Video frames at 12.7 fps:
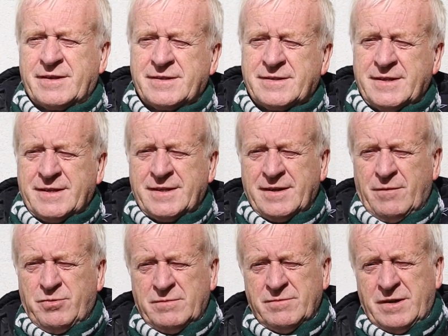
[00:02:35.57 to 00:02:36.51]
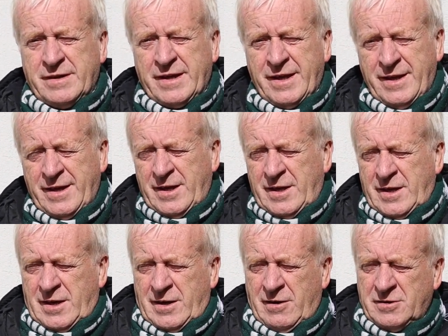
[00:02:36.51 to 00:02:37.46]
So uh, I put my
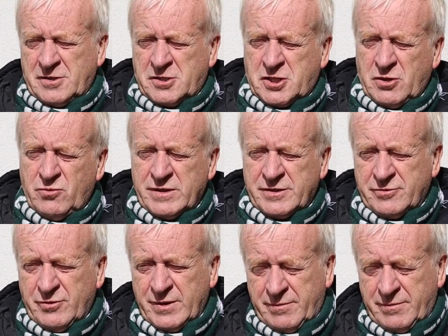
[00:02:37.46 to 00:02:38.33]
heart and soul into